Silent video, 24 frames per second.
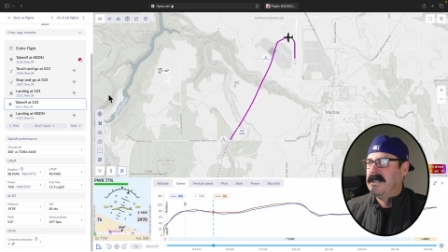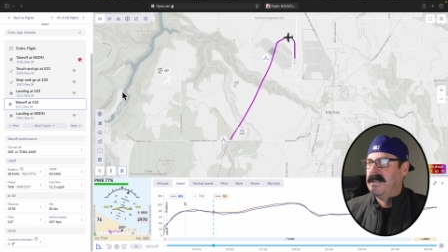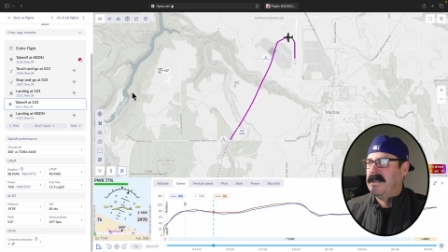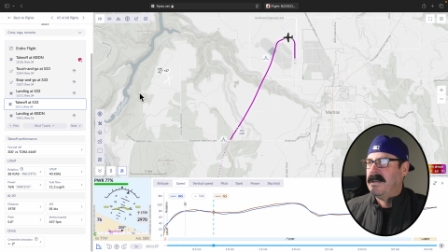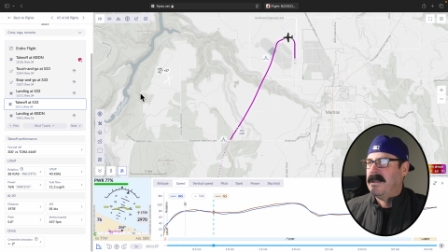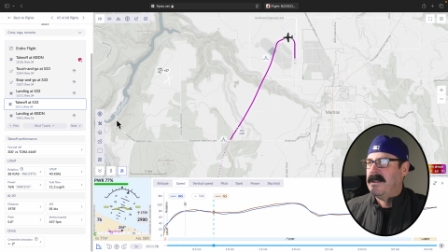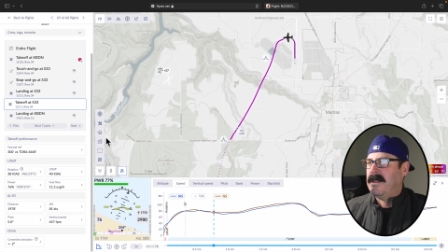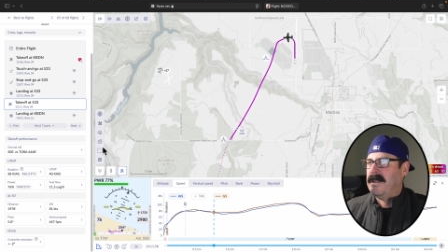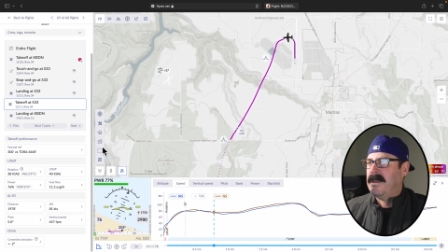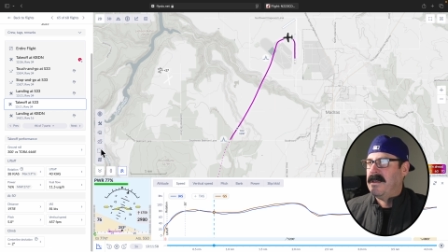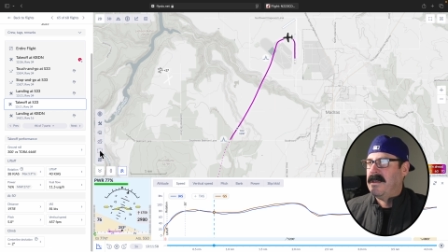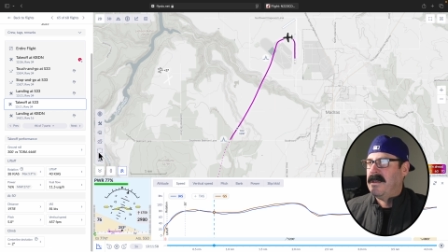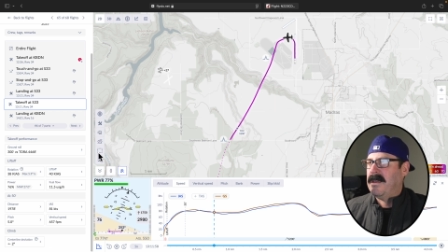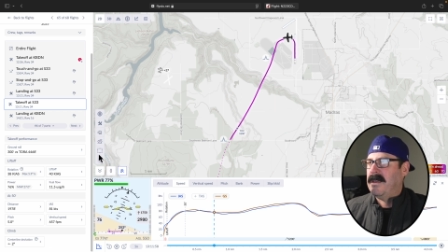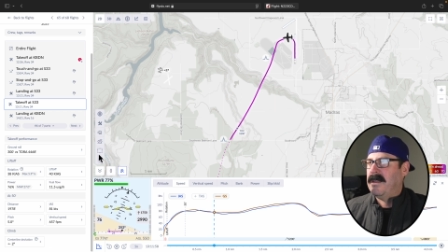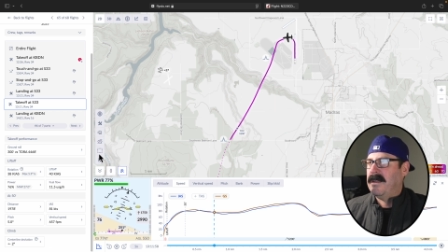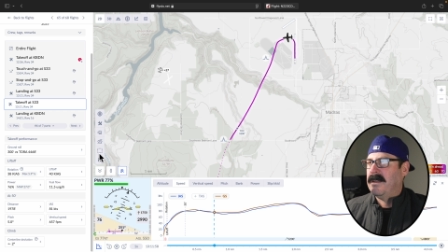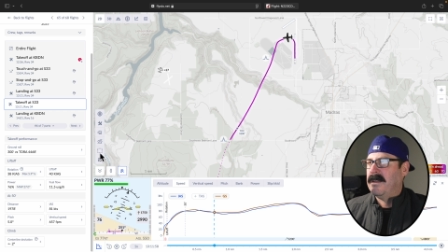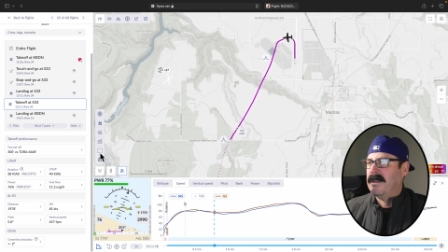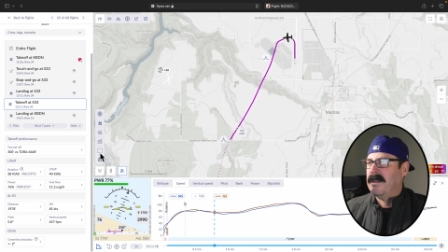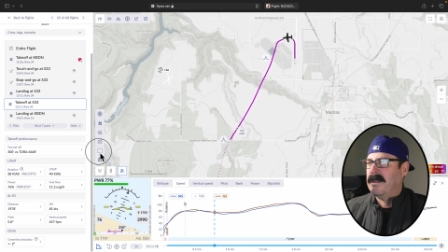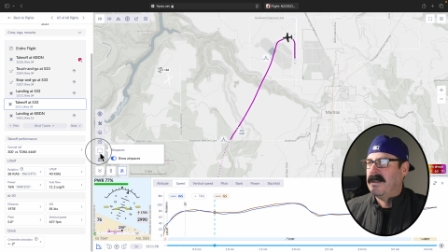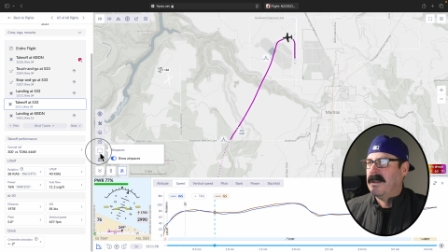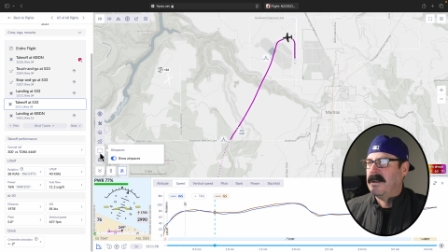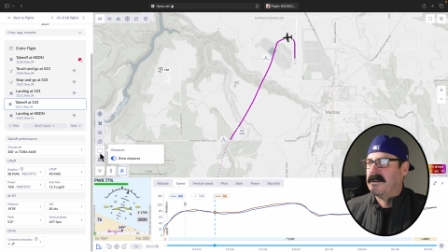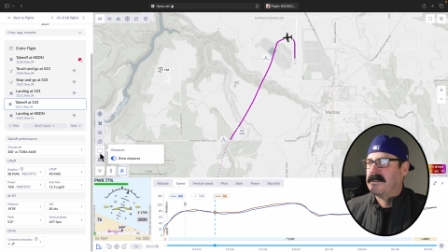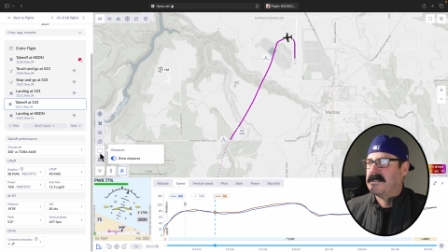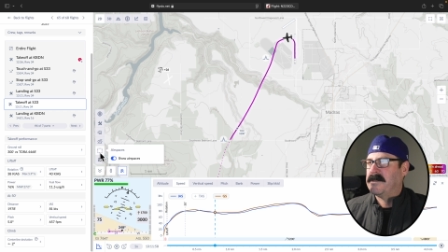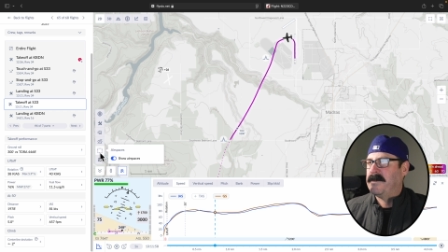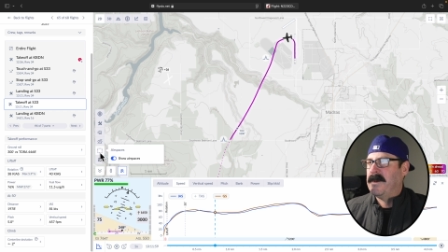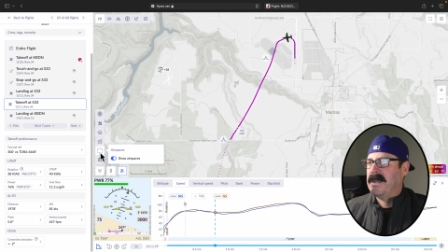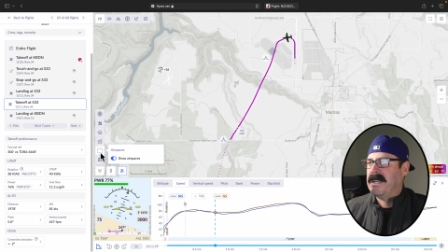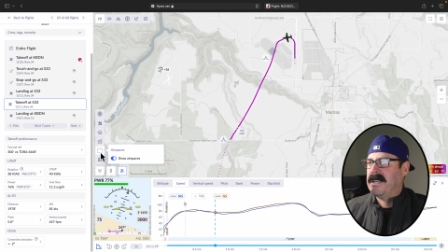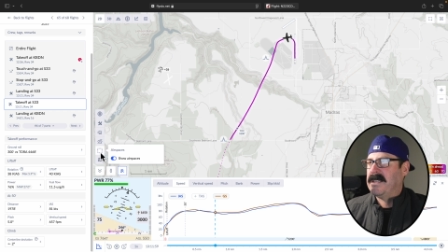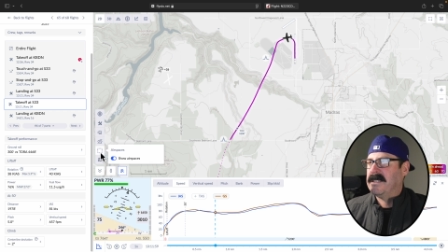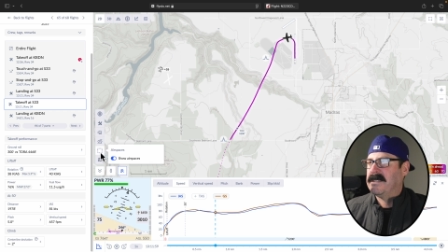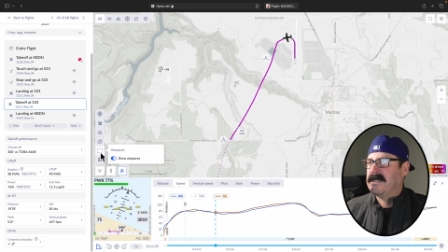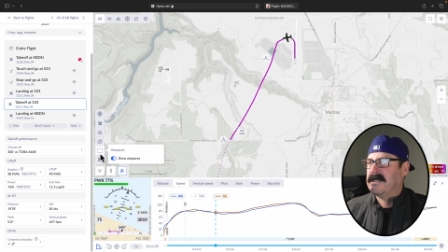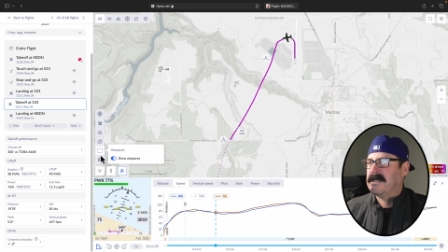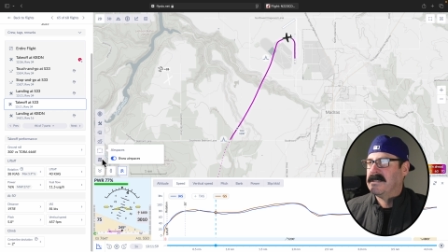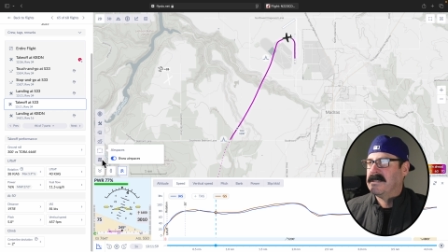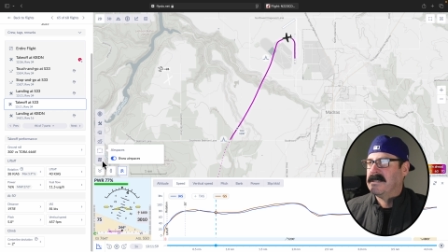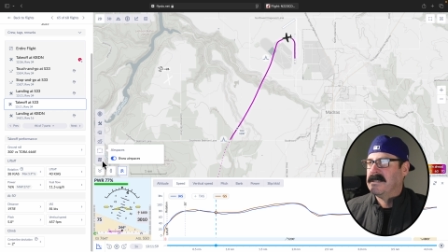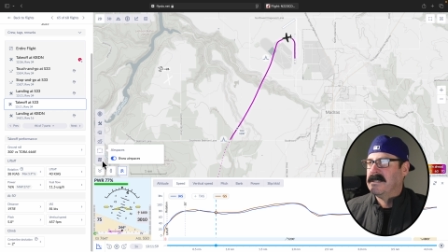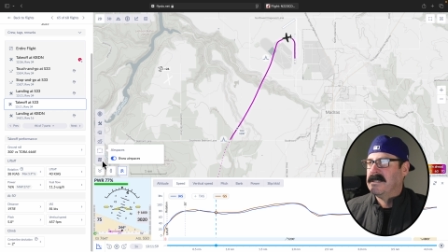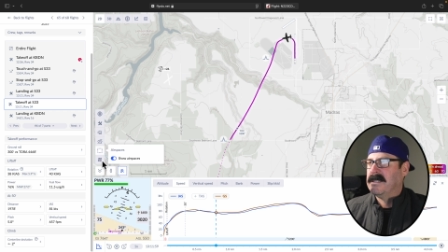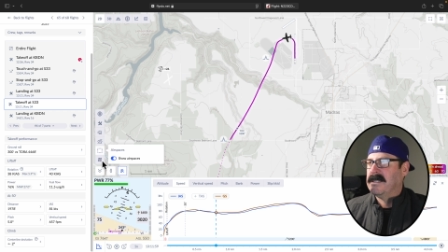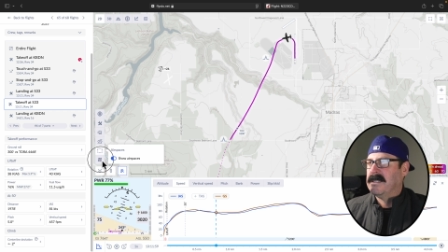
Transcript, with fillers: and then airspace,